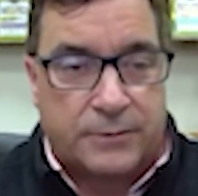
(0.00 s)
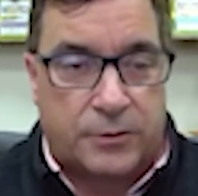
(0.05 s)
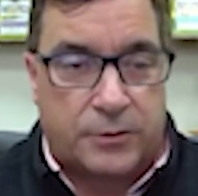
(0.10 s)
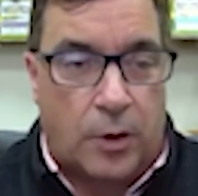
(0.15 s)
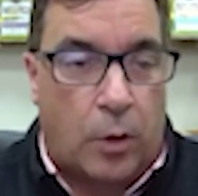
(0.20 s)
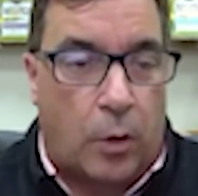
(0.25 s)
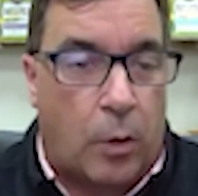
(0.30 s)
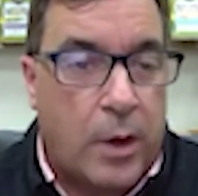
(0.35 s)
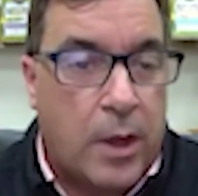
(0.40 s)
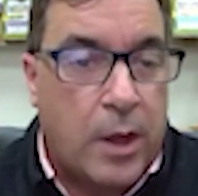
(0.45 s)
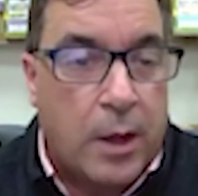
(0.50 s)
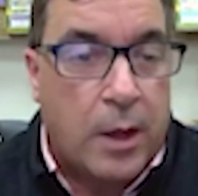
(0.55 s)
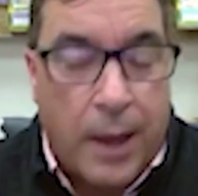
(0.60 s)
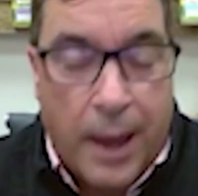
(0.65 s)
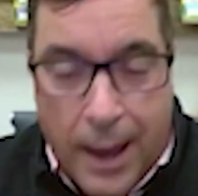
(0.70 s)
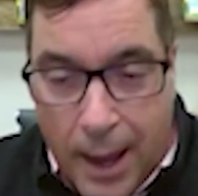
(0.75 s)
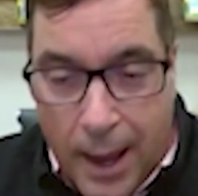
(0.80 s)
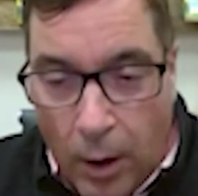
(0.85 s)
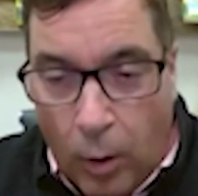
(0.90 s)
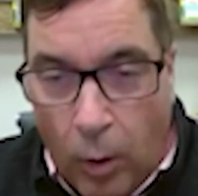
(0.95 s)
So
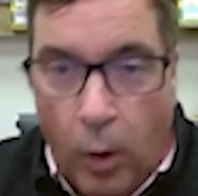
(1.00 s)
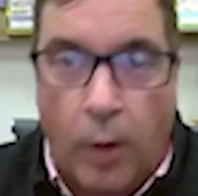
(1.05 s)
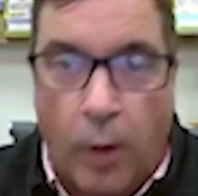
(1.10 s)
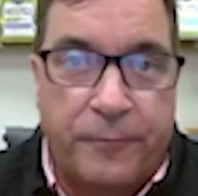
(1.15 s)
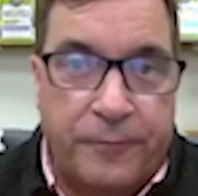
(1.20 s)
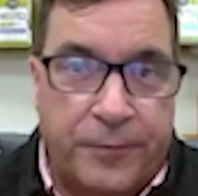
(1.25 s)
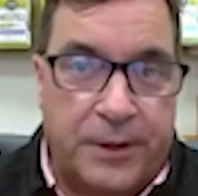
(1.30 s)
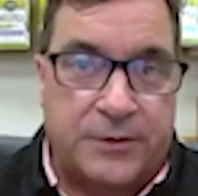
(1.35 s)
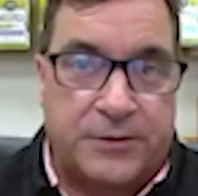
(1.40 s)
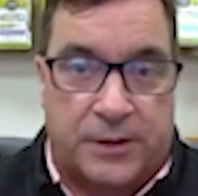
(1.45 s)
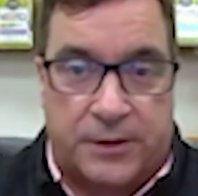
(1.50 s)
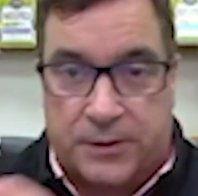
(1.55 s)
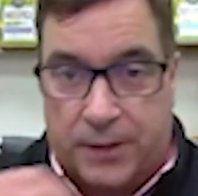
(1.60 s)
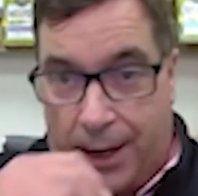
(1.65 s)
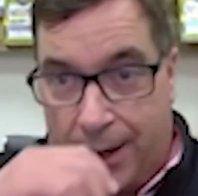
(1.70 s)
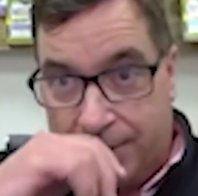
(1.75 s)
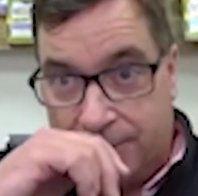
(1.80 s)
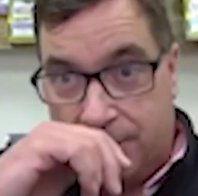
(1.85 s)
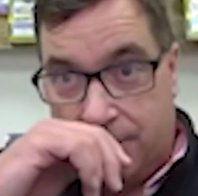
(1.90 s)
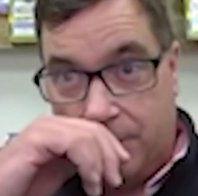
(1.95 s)
all feces
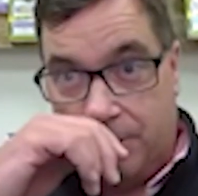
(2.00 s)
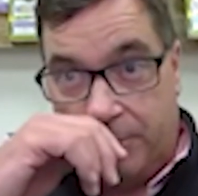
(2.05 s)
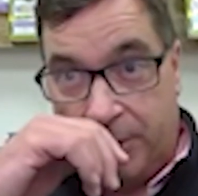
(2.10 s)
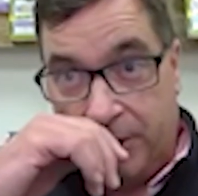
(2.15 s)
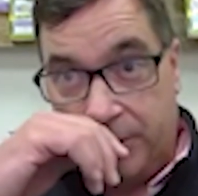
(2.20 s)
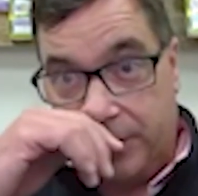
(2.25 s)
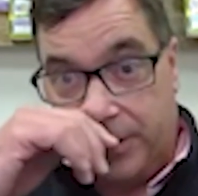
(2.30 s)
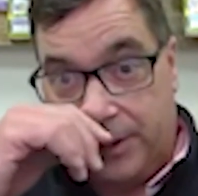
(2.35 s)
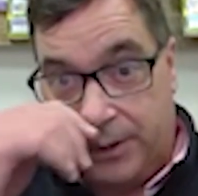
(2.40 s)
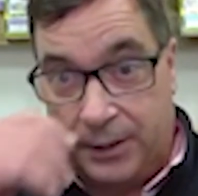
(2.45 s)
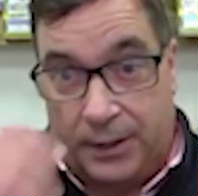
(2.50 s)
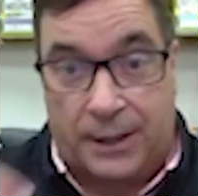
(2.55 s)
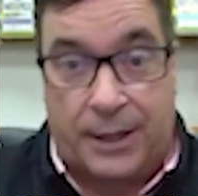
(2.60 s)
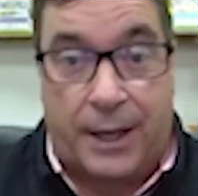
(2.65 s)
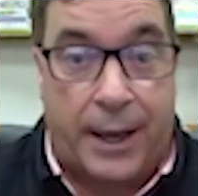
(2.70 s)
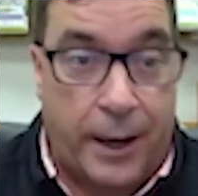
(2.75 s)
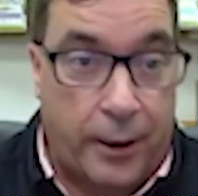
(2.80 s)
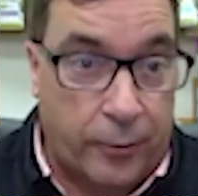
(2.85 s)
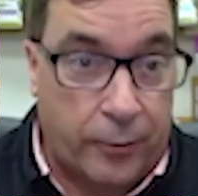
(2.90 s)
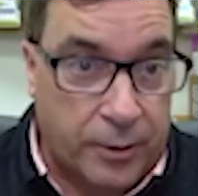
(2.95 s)
has the ability to
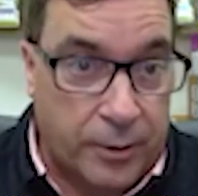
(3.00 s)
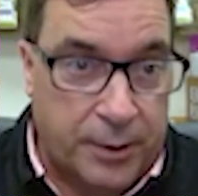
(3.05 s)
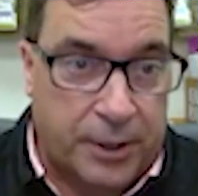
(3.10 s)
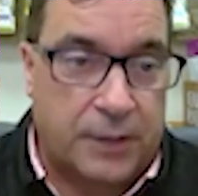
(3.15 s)
carry,